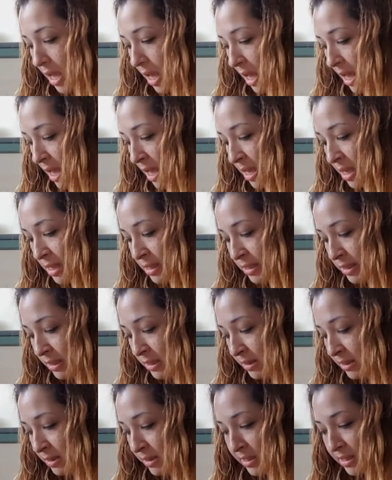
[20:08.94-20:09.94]

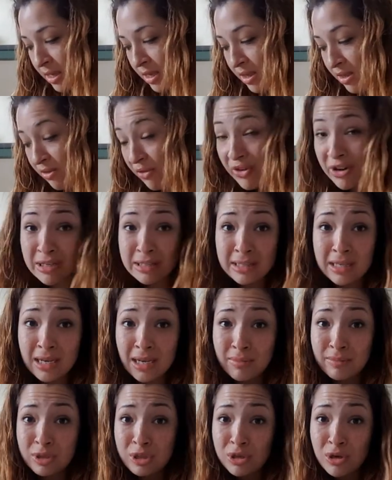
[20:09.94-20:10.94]
And first thing
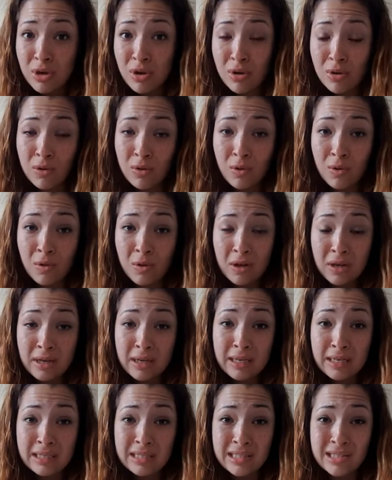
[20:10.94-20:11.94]
I'm going to show
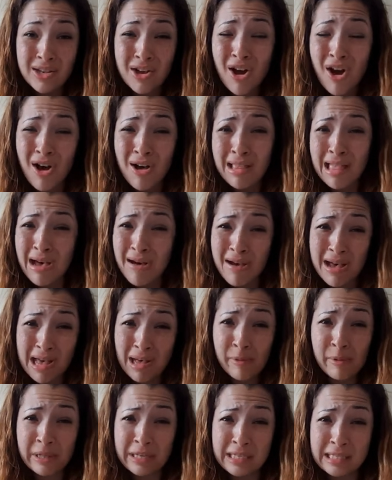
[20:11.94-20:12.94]
is to call out
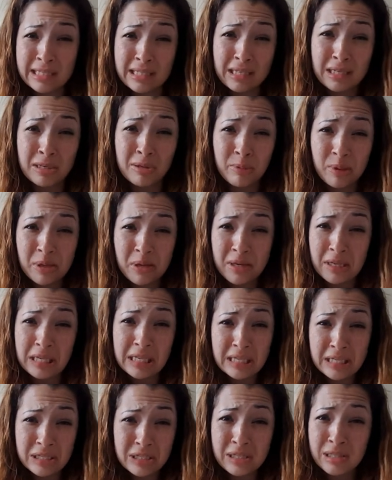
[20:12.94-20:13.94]
Emily C
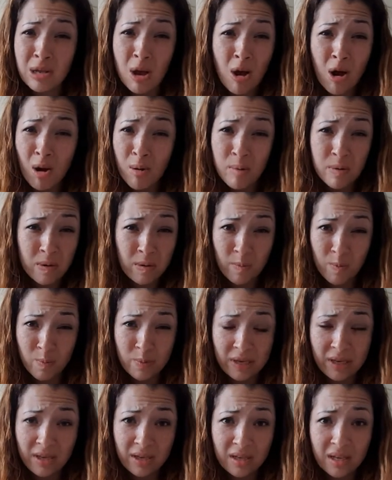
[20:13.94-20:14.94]
because she's a horrible human
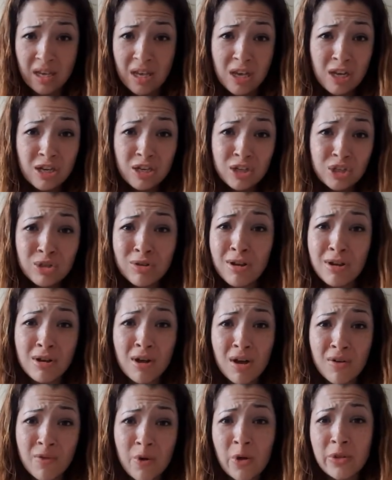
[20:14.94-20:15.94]
being. Showing
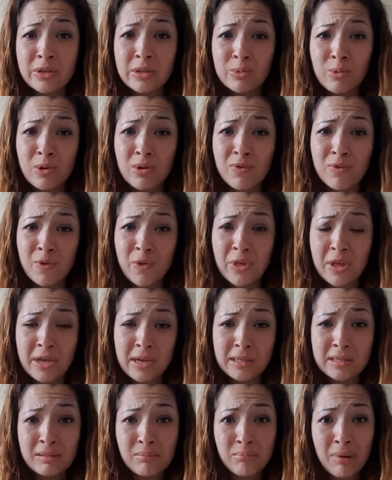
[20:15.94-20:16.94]
off all these wonderful
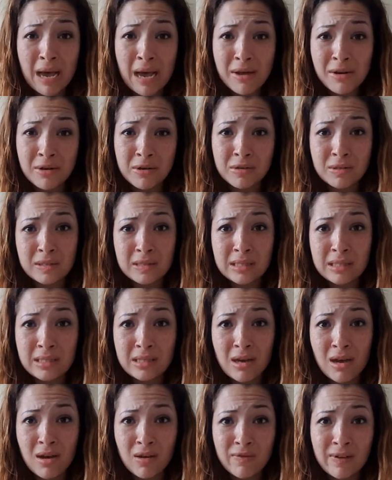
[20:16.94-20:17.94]
things and patterns and
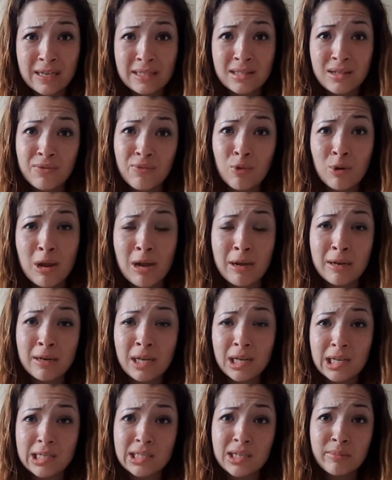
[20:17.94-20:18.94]
stuff as if we're not going
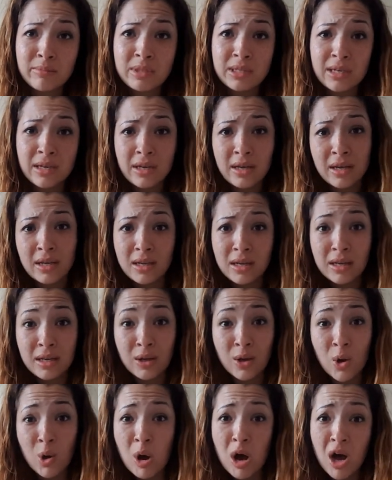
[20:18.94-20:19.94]
to get tempted
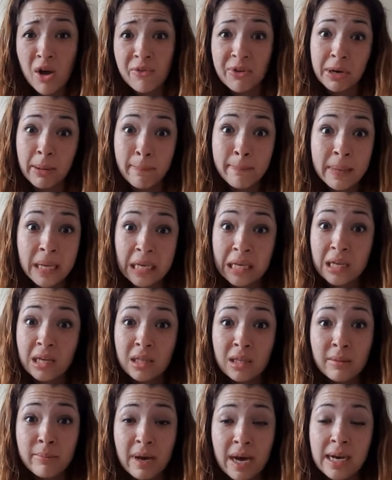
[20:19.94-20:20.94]
and go off and
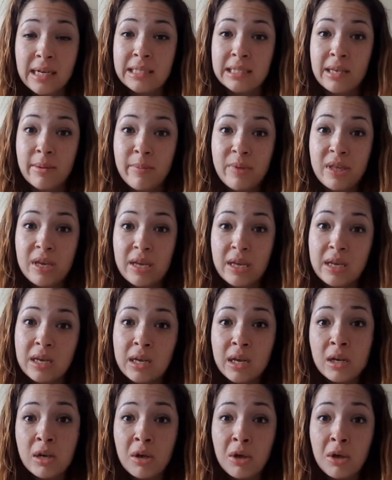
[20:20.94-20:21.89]
immediately buy something.